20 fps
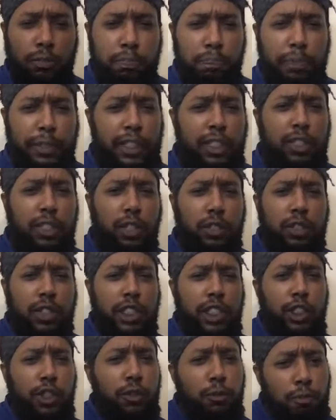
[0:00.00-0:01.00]

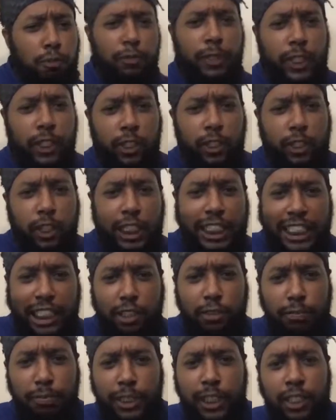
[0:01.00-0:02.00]
McNulty, you mean to
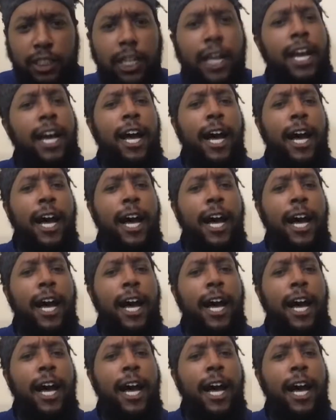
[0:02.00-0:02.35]
tell me